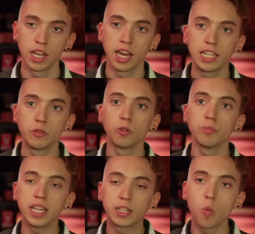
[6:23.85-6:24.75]
and you will
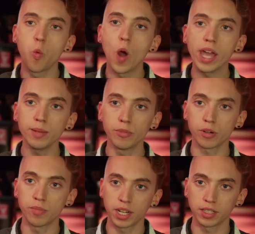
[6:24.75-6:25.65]
make way
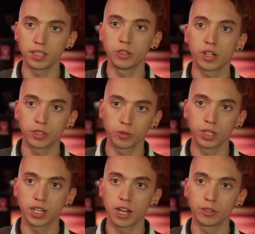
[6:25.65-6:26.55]
more money than you are
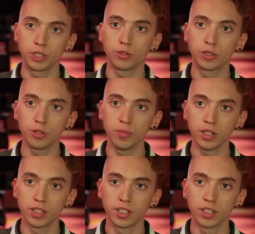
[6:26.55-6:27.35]
doing now on YouTube.